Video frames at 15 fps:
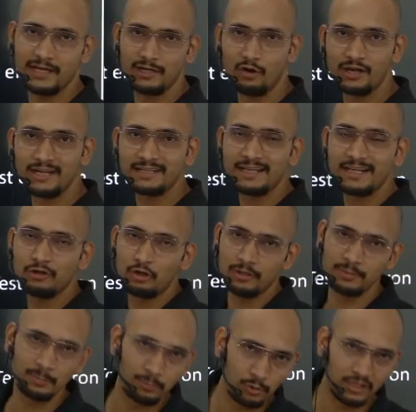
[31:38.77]
or it cannot be
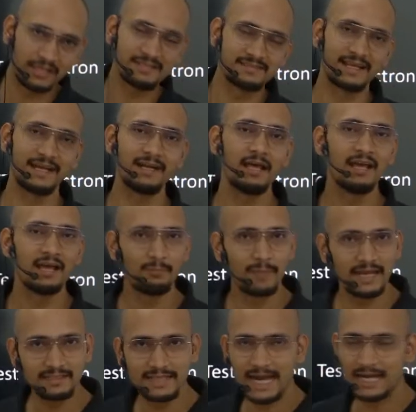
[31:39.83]
pulled inside by
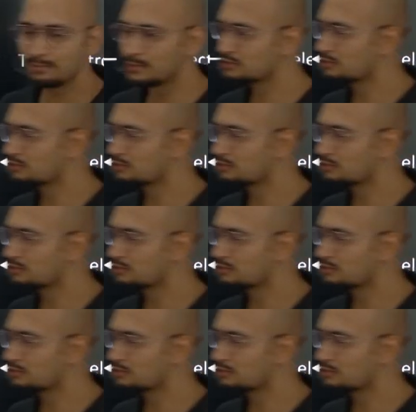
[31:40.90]
that much of